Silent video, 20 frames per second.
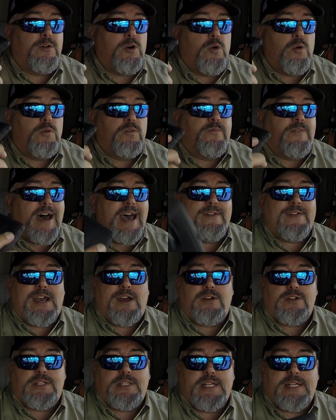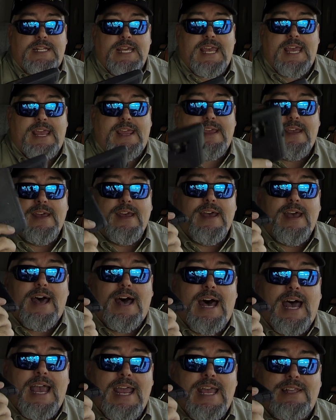5 hours in the day,
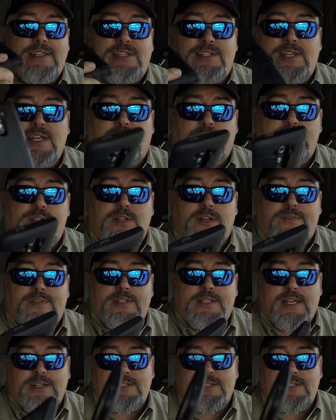I had cell service.